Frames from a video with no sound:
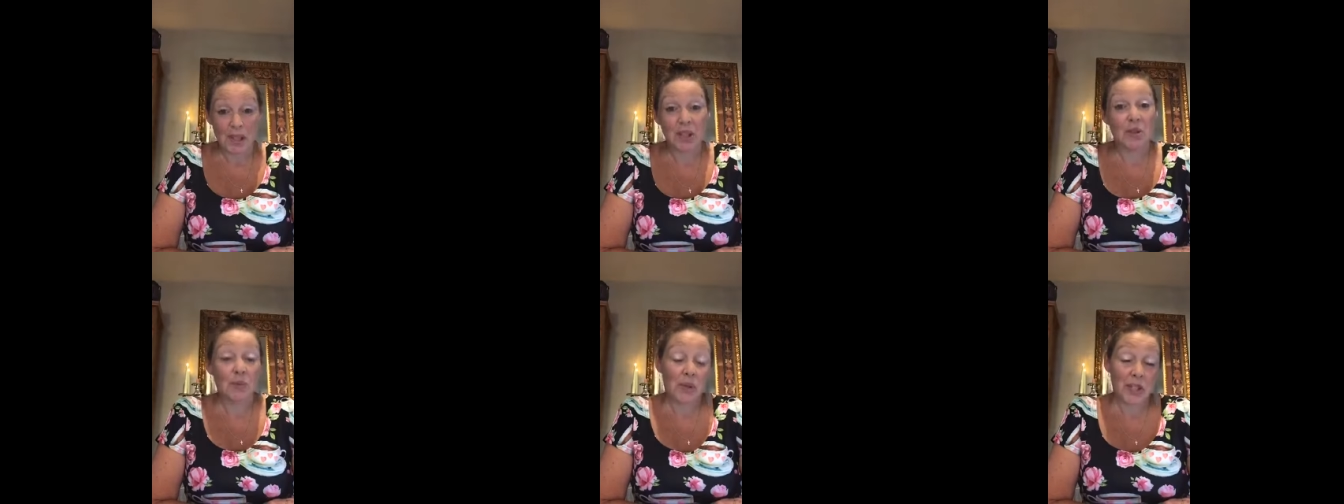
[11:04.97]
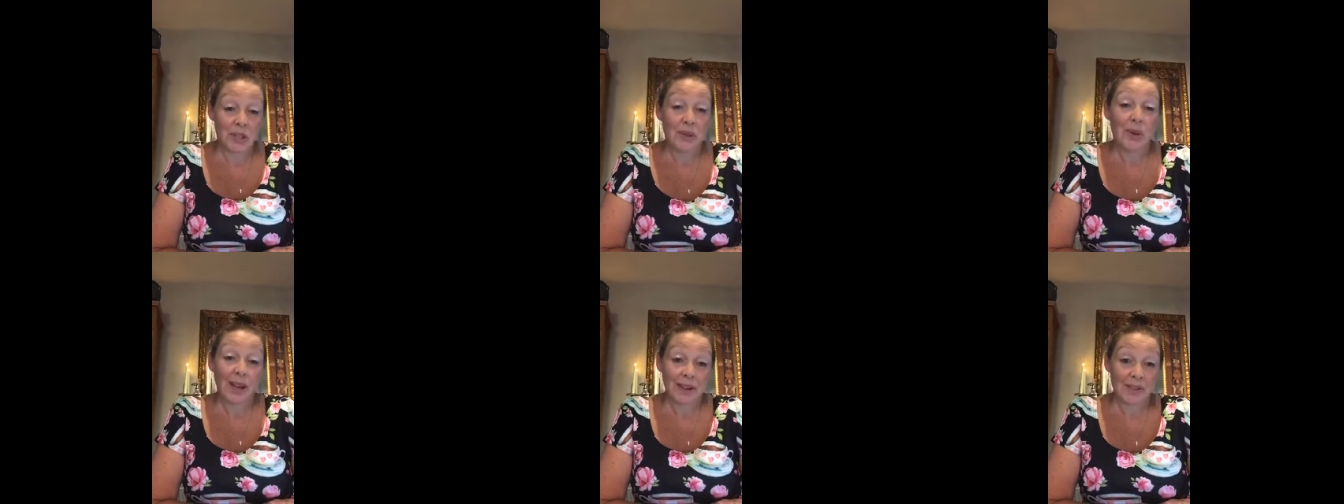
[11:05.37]
because
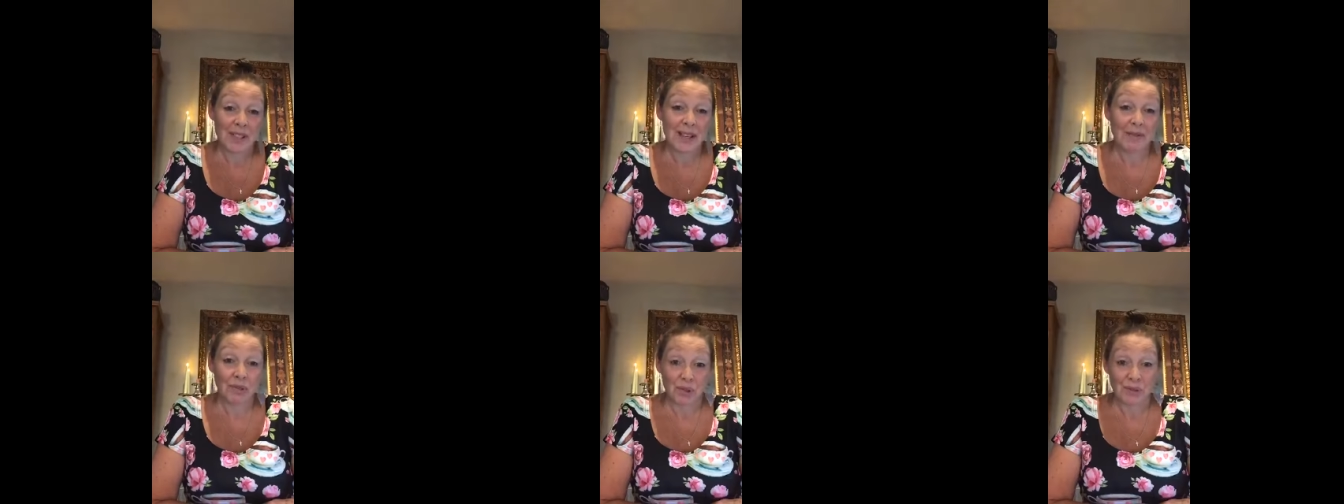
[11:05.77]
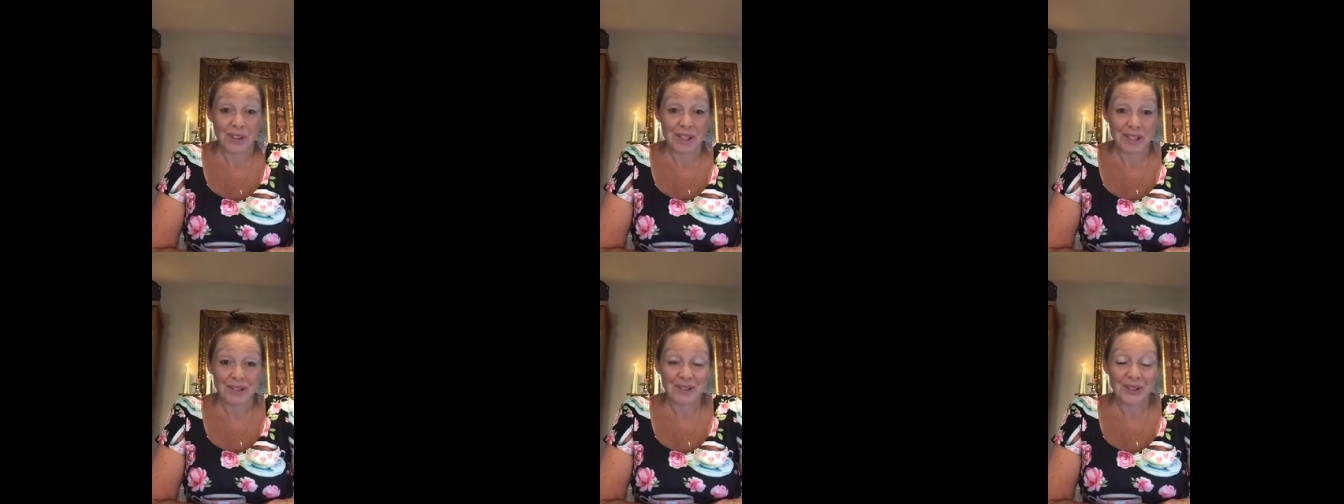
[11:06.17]
we do have several
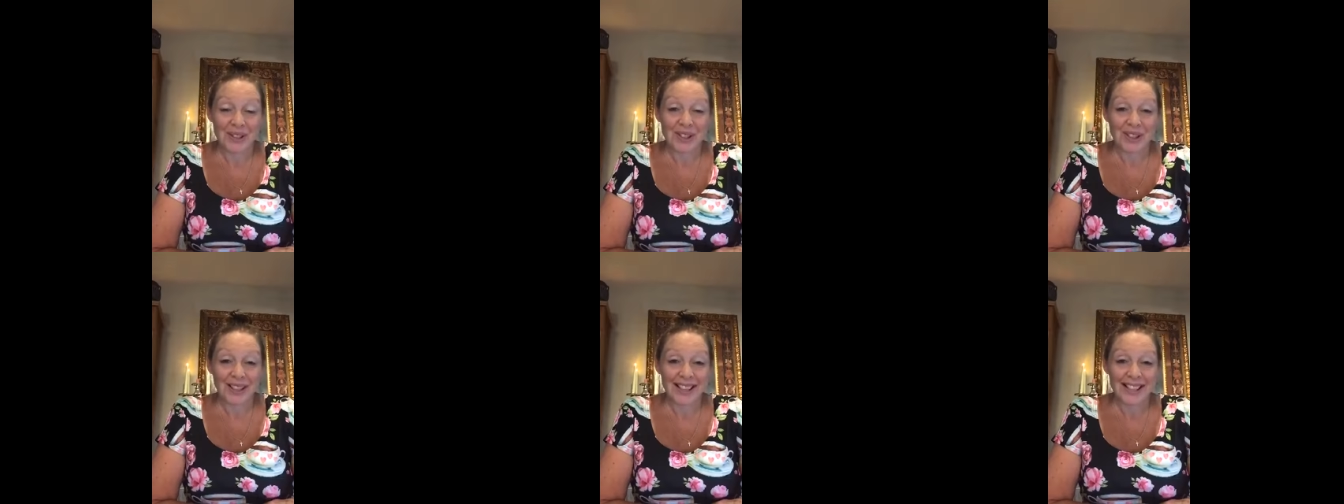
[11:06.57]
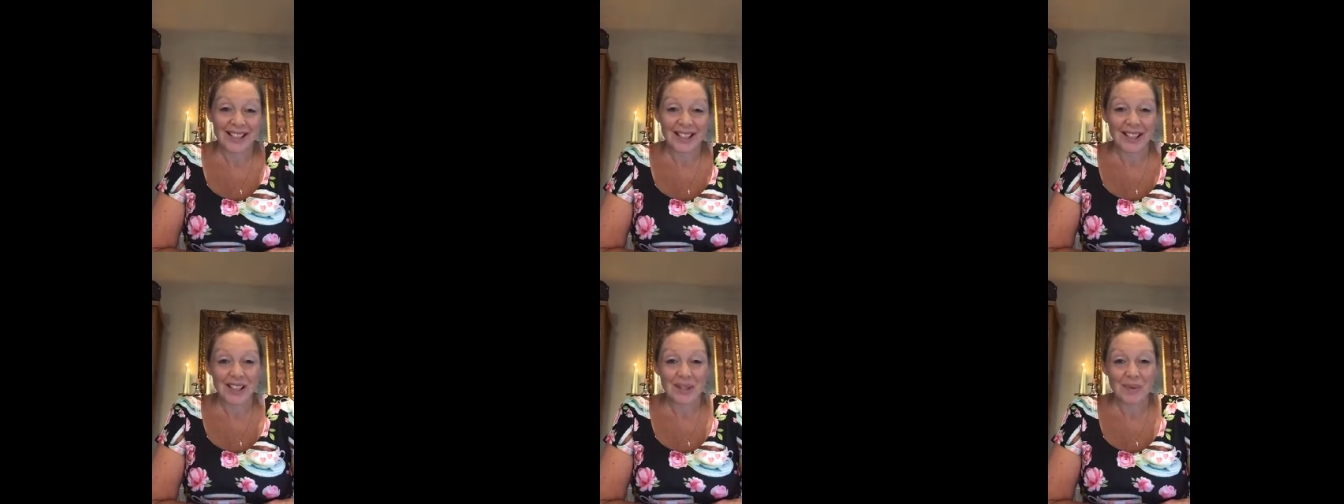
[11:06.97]
festivals at
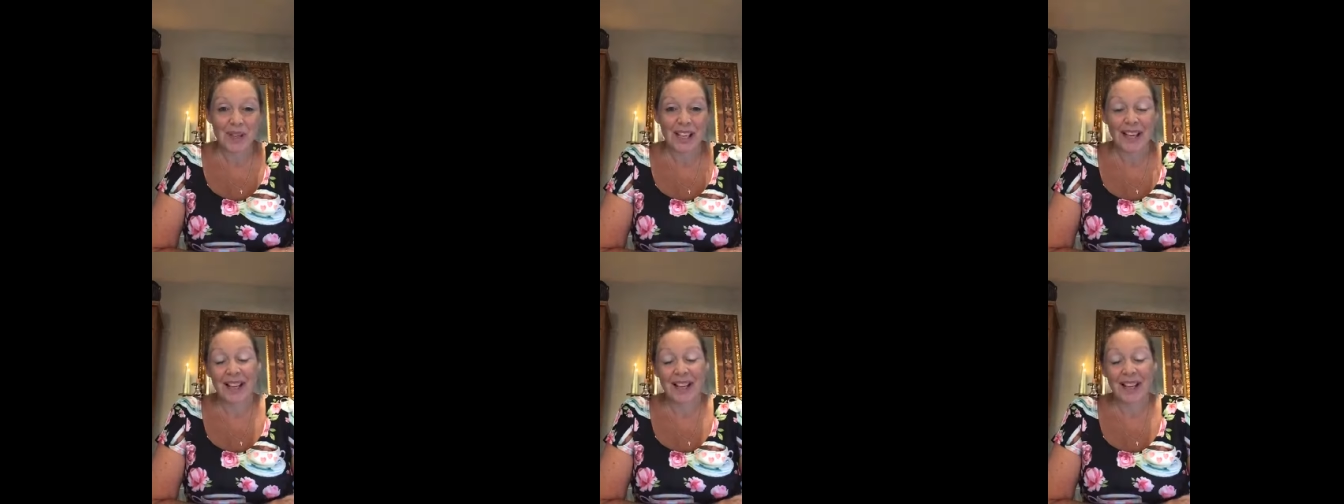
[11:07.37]
Grace Church,